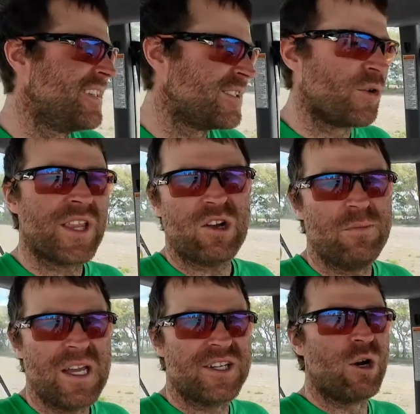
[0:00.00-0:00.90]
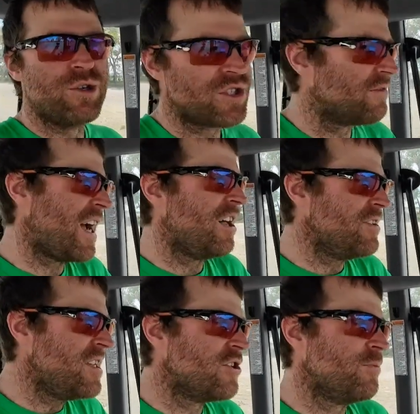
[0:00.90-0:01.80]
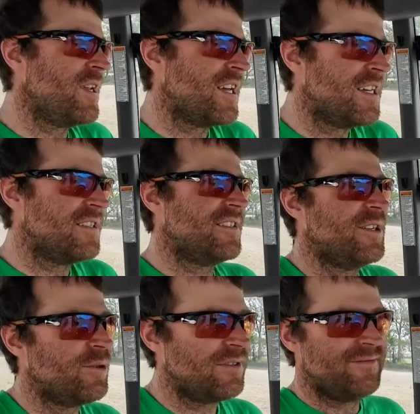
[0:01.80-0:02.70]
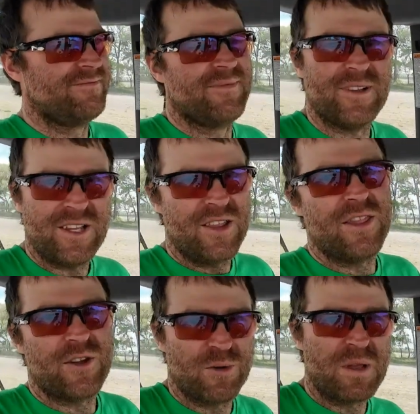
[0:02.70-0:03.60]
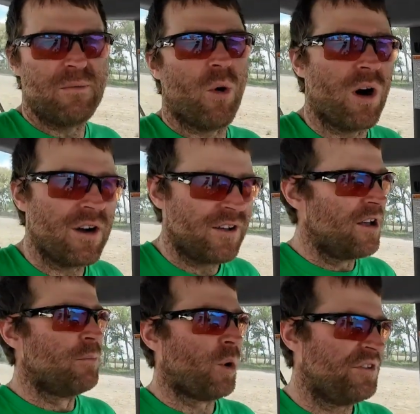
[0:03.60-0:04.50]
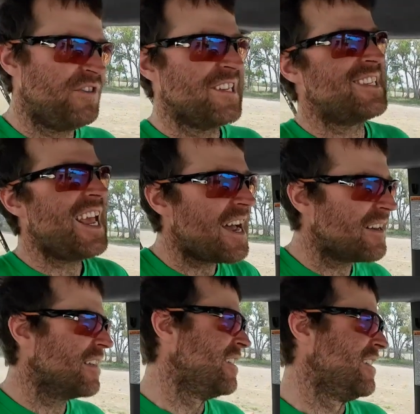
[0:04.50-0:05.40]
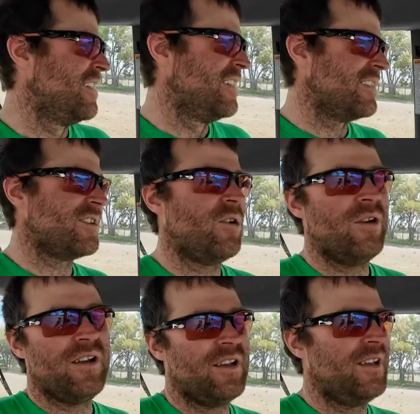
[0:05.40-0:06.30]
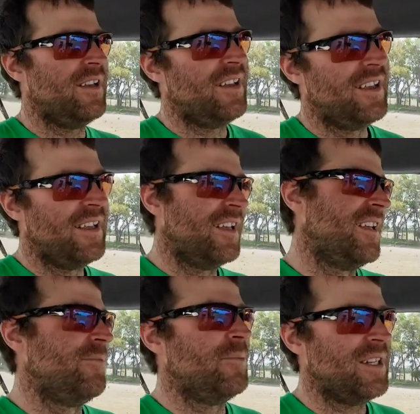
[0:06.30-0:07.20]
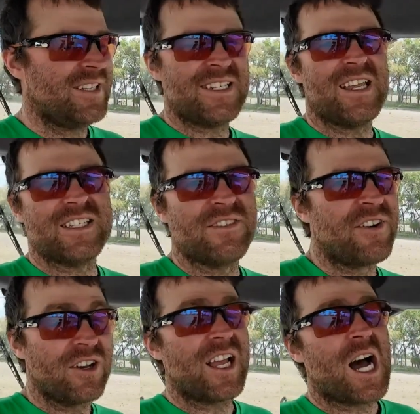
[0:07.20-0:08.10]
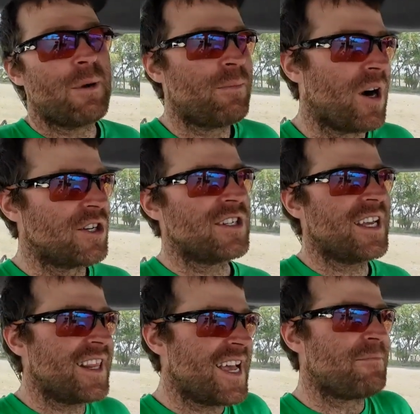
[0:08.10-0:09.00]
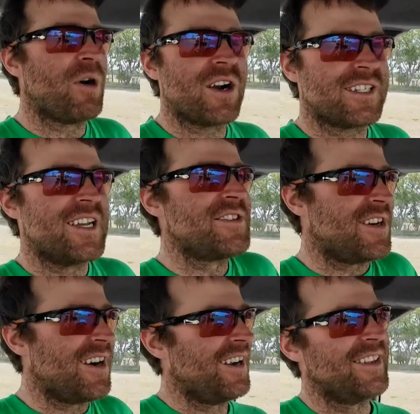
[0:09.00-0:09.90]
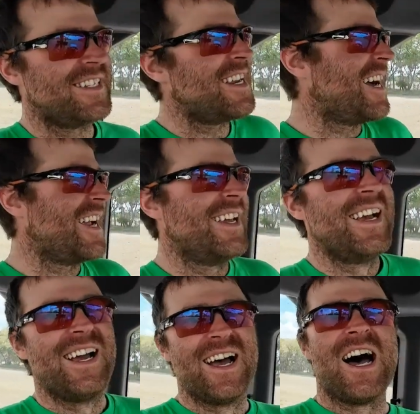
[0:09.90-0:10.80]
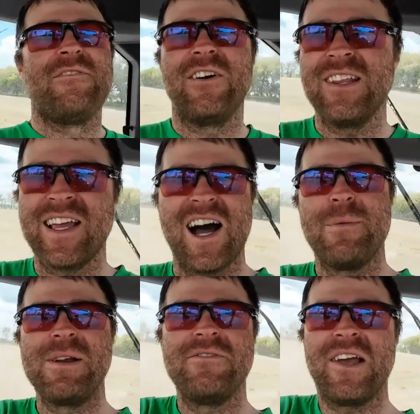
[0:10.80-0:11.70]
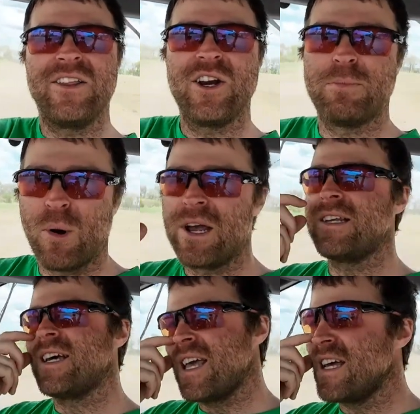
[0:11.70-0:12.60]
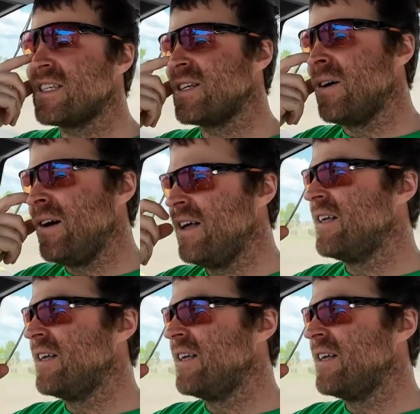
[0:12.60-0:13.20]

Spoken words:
don't think it would be a doser valve either, because there would be more fits yet. So, but they said it's a fairly common part, just like that park sensor on the T9. A fairly common failure point, I guess. So,